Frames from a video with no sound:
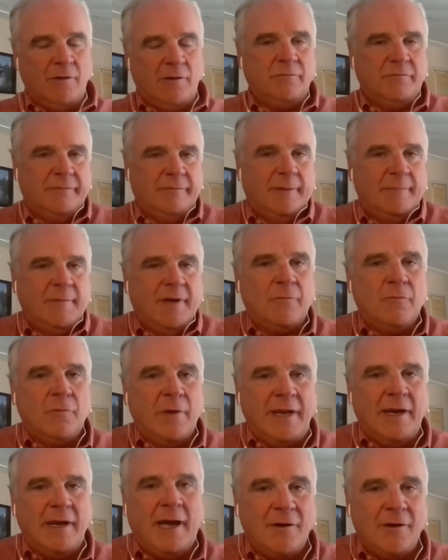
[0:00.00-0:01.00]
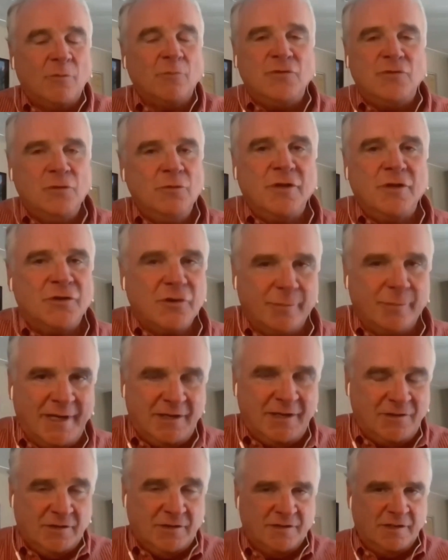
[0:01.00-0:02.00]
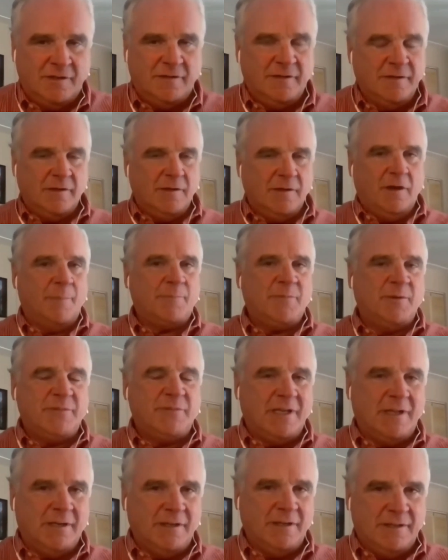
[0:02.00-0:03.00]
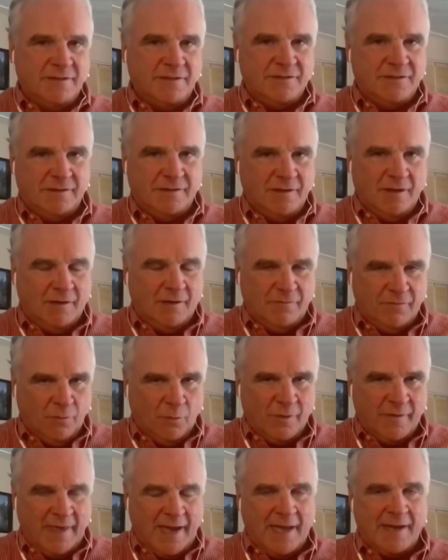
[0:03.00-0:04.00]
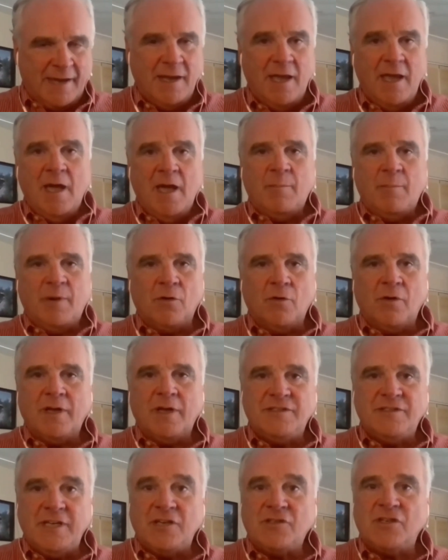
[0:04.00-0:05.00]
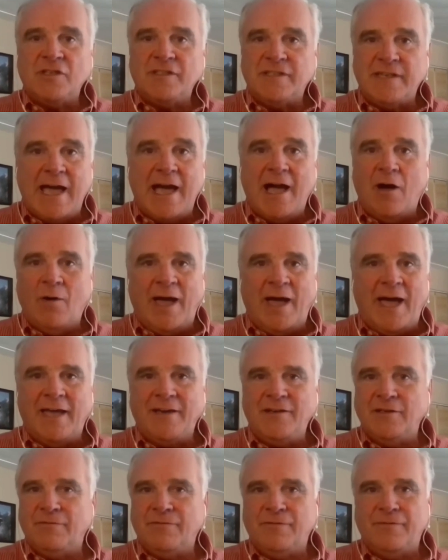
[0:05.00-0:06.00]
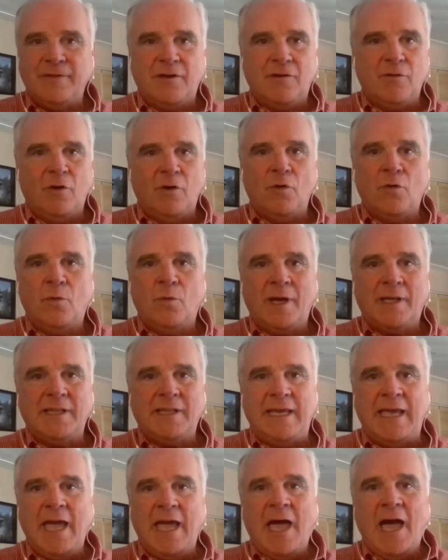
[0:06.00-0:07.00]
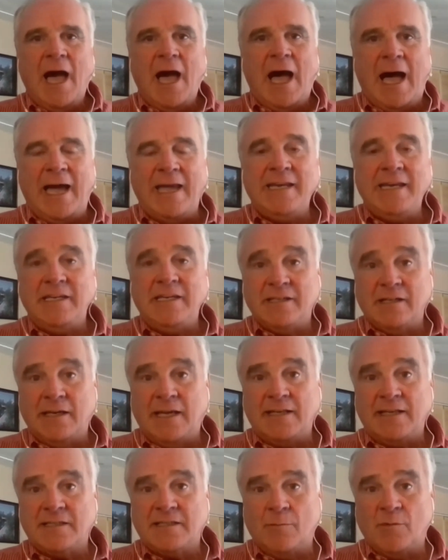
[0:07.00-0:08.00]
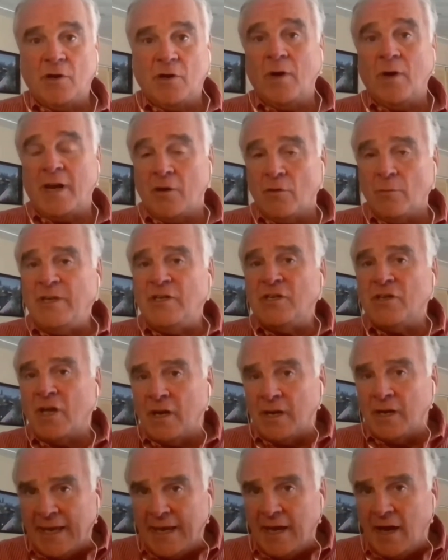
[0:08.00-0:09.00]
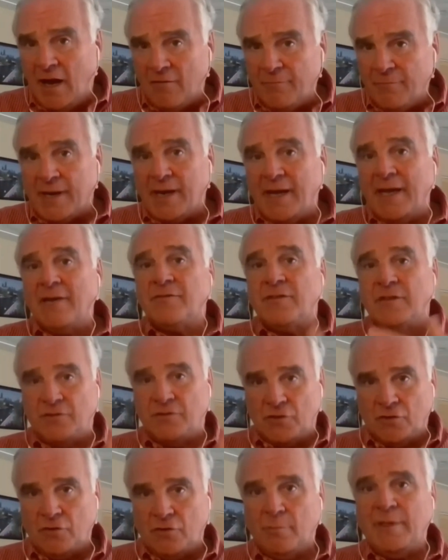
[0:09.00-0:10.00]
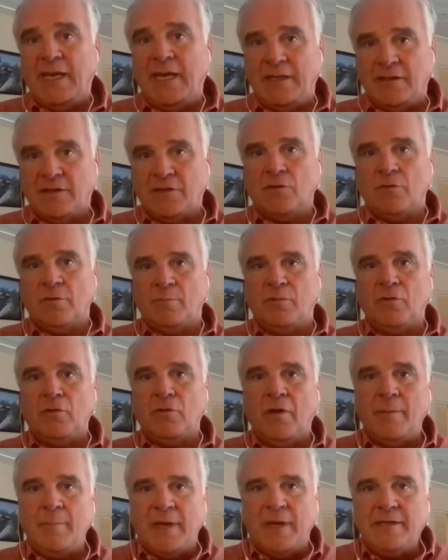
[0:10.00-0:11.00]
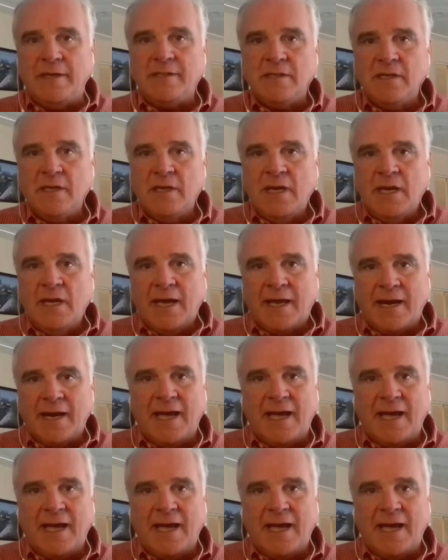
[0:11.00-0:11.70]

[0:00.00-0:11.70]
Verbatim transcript: don't do the terminations, and the Optimum Talent is not for that. But organizations now had to figure out quickly, I need to let someone go. I don't mean a layoff, but I have to terminate their employment, mm-hmm.